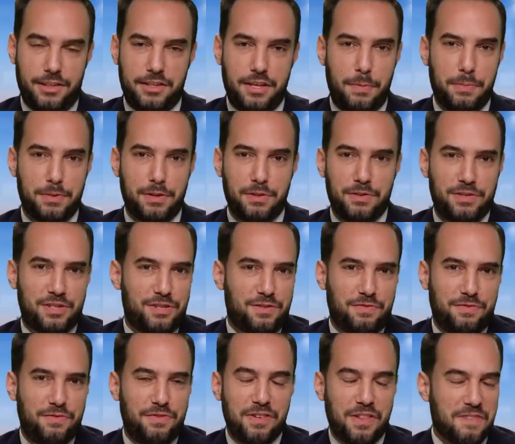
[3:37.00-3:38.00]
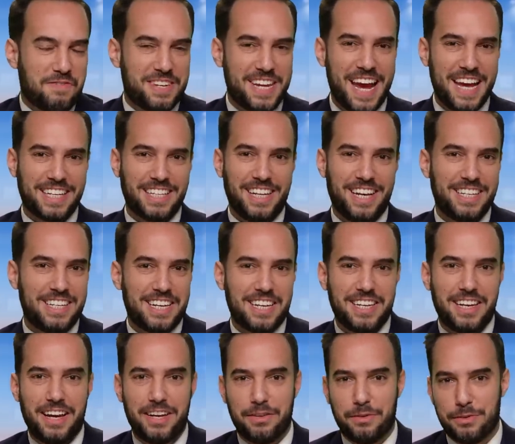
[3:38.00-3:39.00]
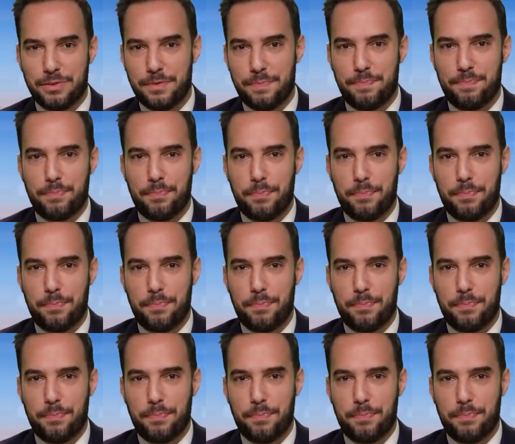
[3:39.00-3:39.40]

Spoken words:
This episode is just full of tantalizing titles.